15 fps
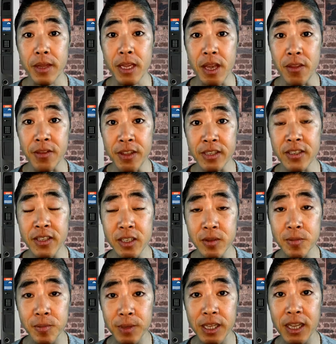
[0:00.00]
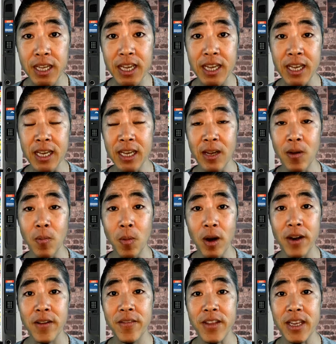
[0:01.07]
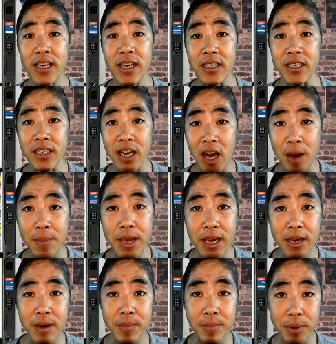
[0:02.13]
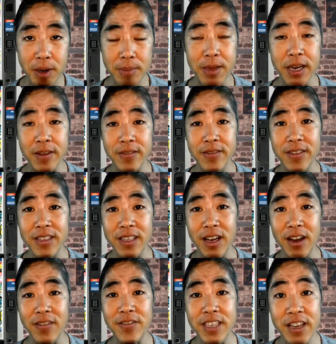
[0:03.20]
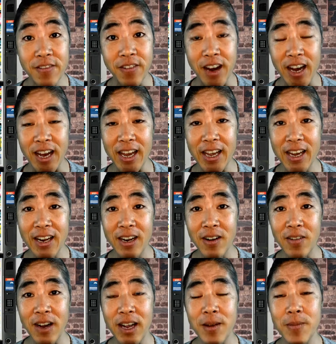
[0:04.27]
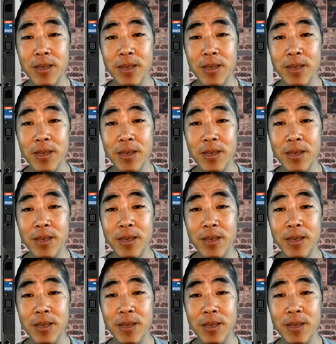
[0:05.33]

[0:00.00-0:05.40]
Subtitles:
this is really one of the atomic primitives of DeFi, right?